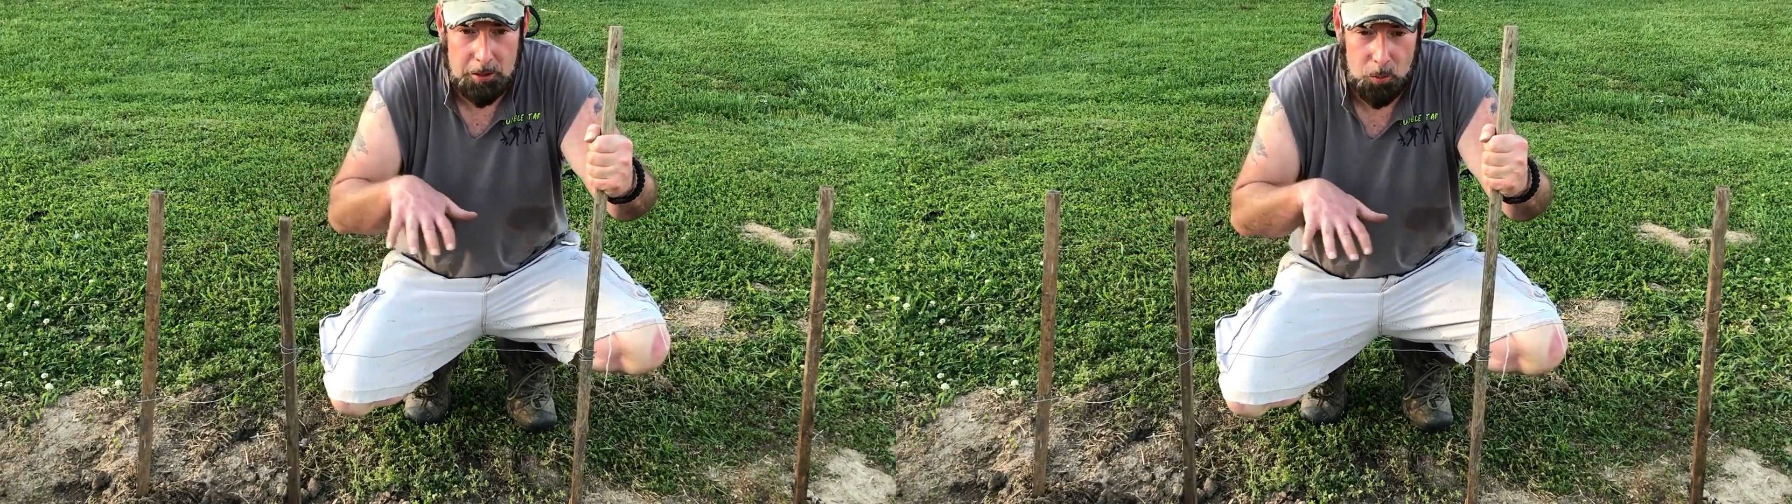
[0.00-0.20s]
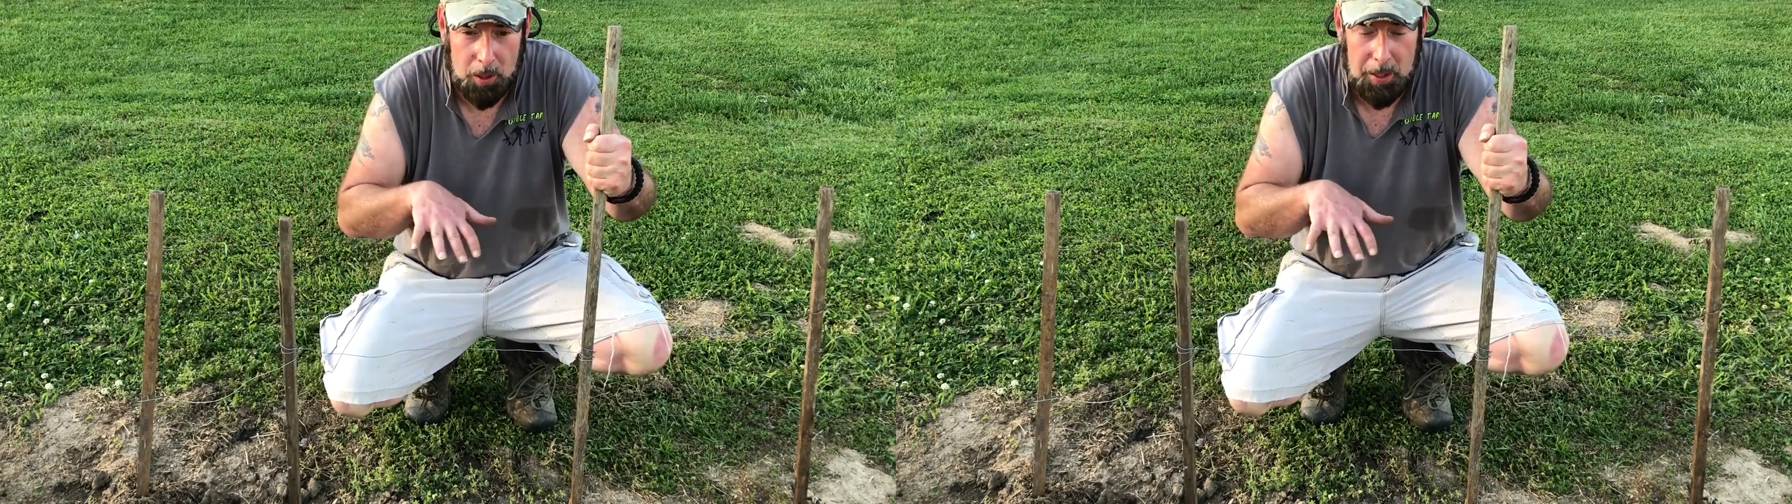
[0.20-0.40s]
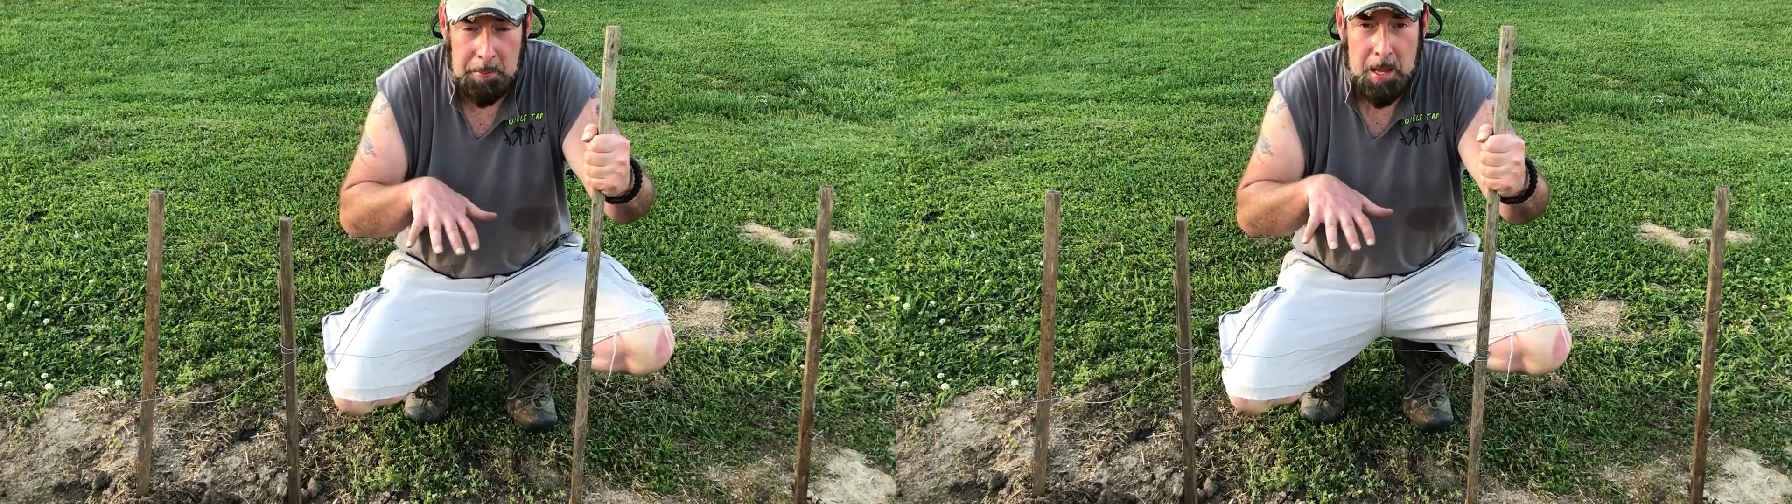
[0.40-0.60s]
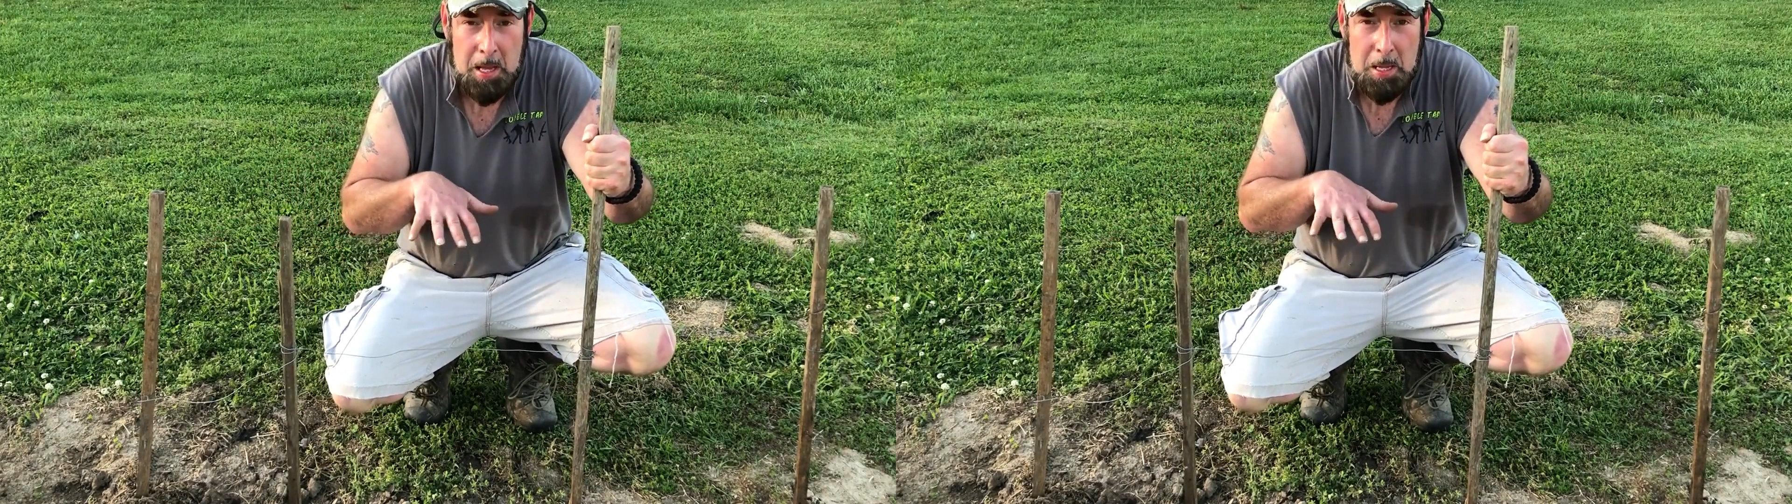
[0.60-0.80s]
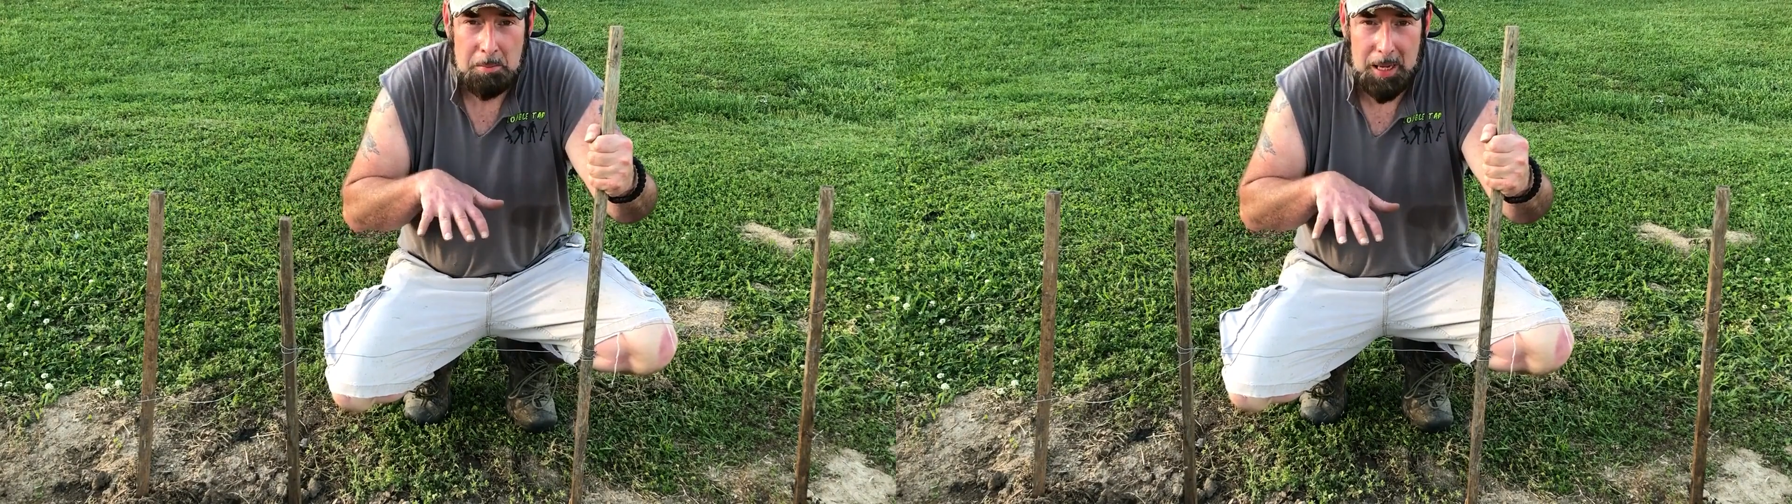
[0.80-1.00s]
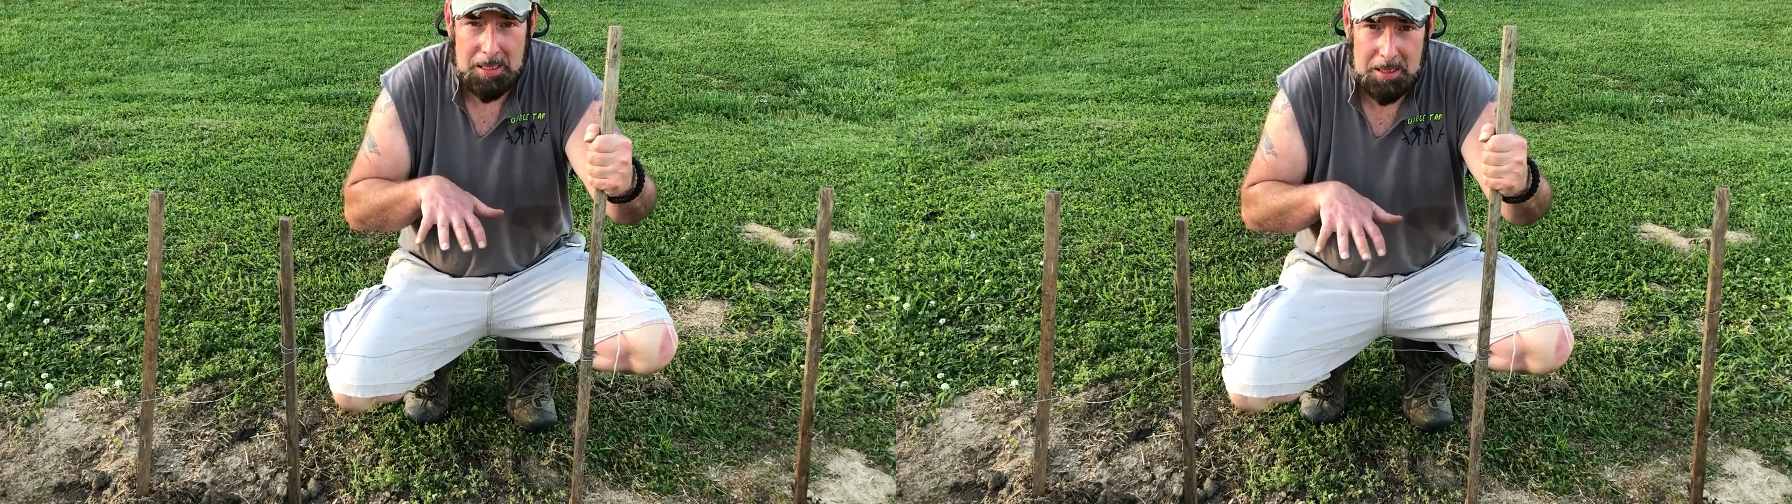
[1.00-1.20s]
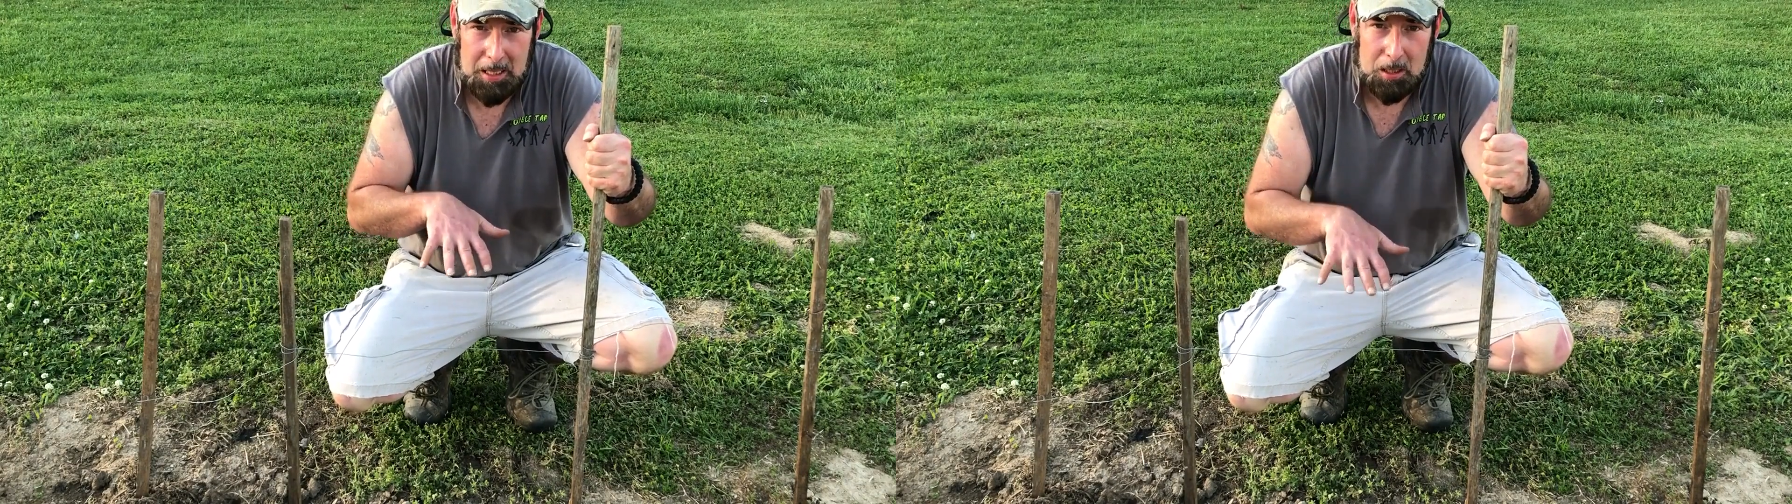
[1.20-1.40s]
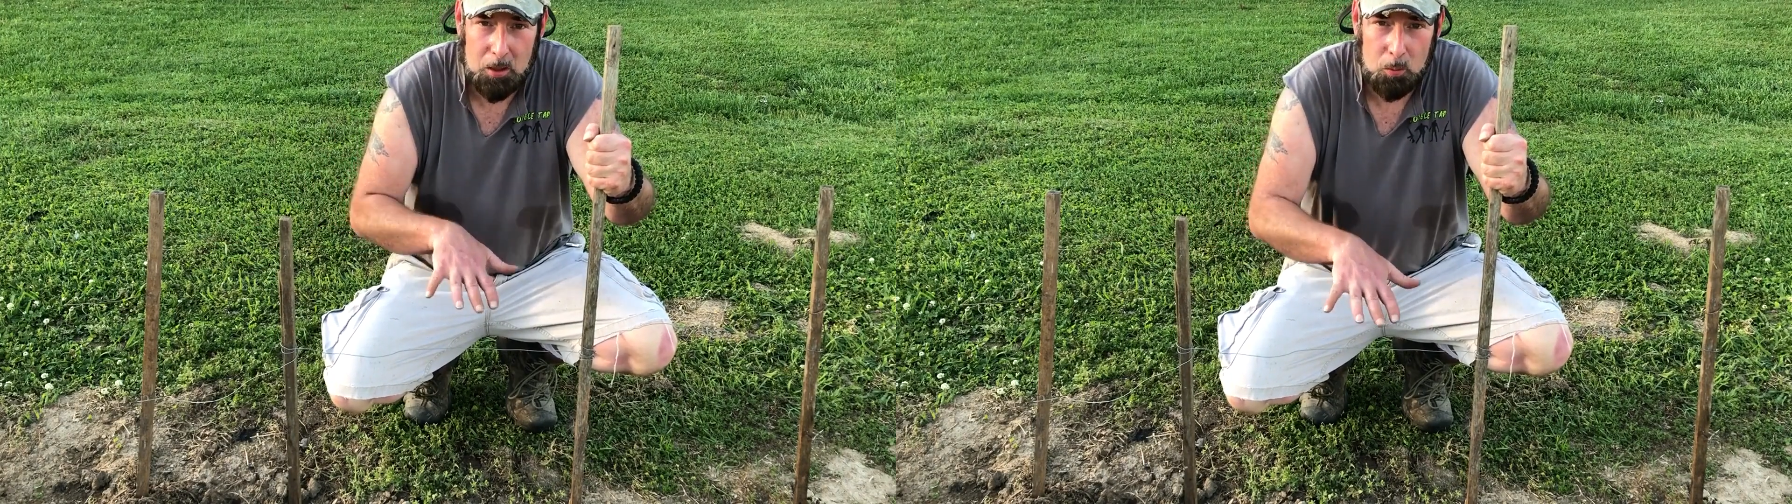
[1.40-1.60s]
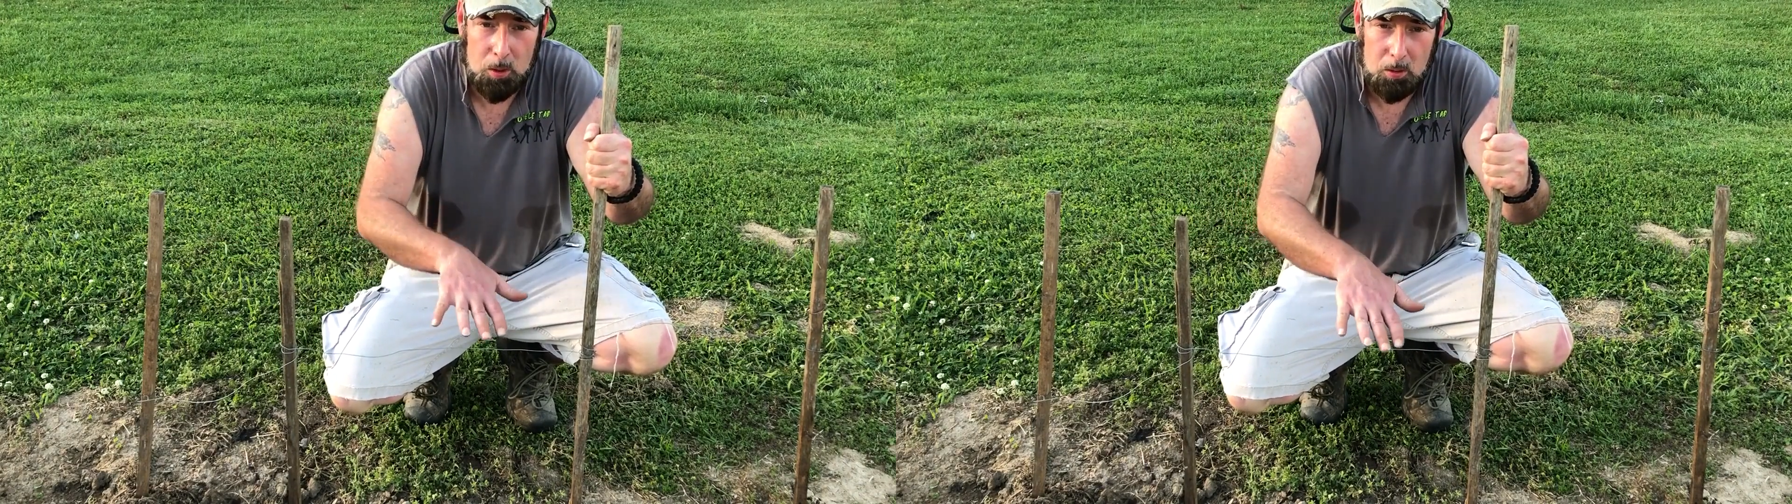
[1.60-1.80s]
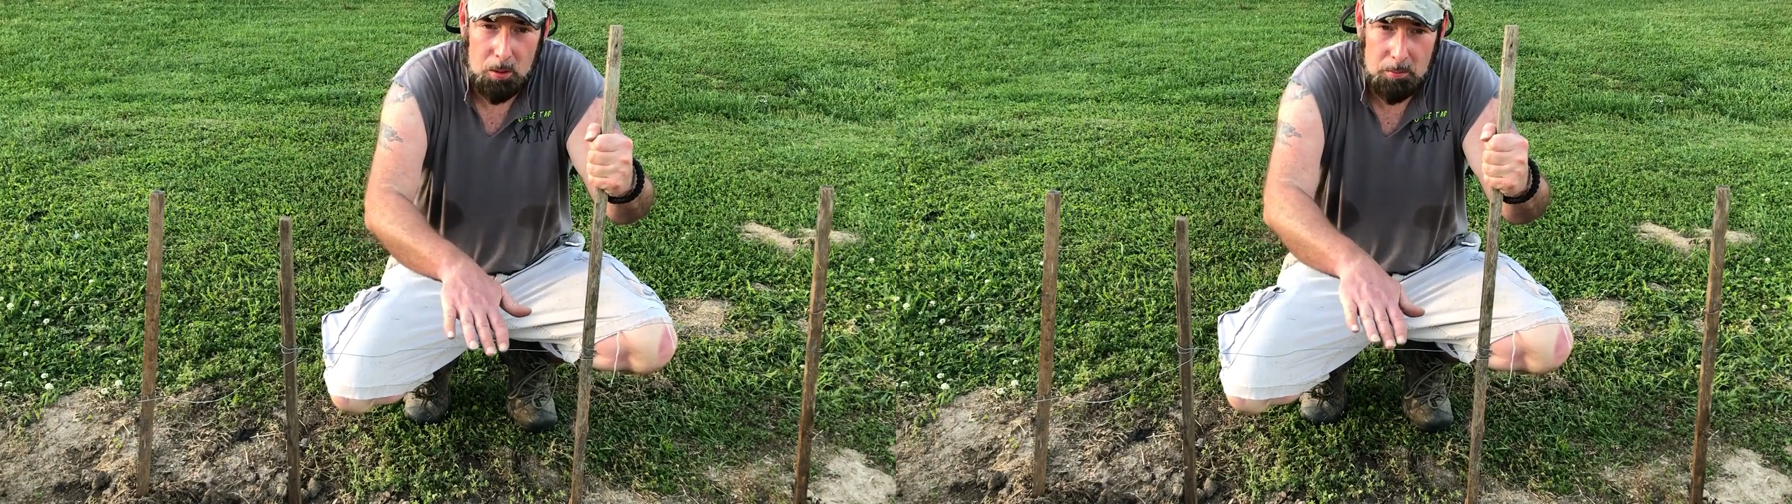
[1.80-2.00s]
is where my tiller
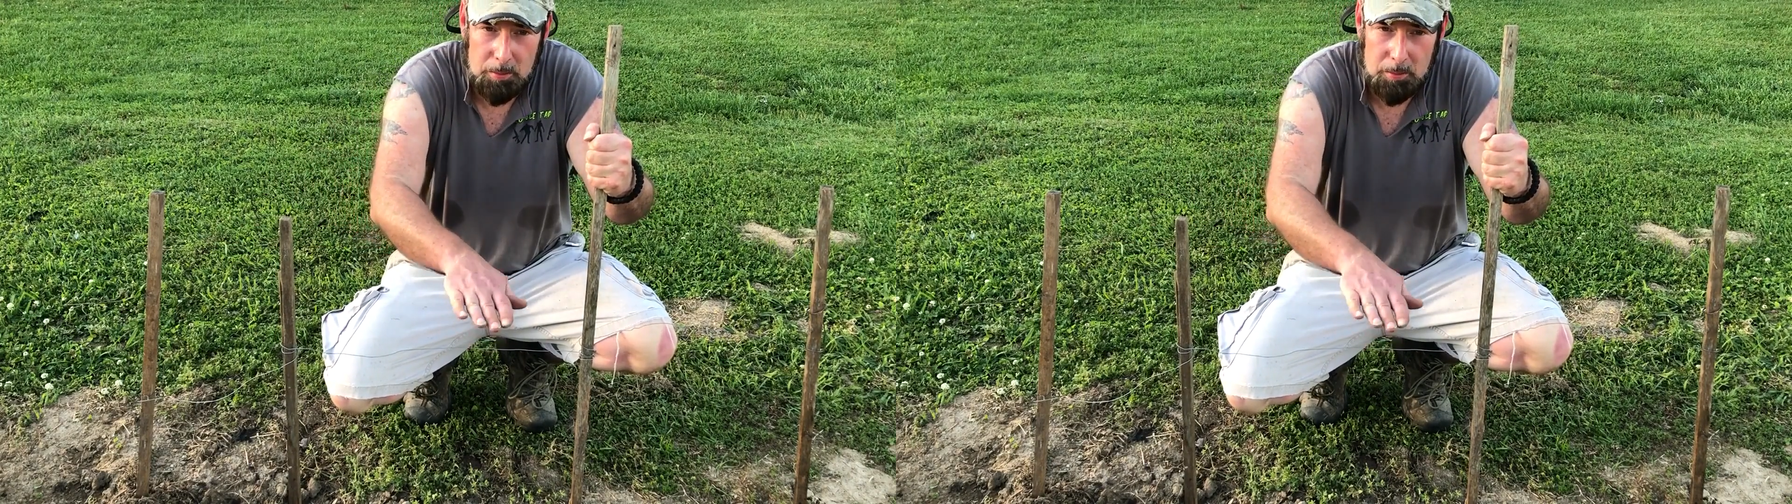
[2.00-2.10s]
will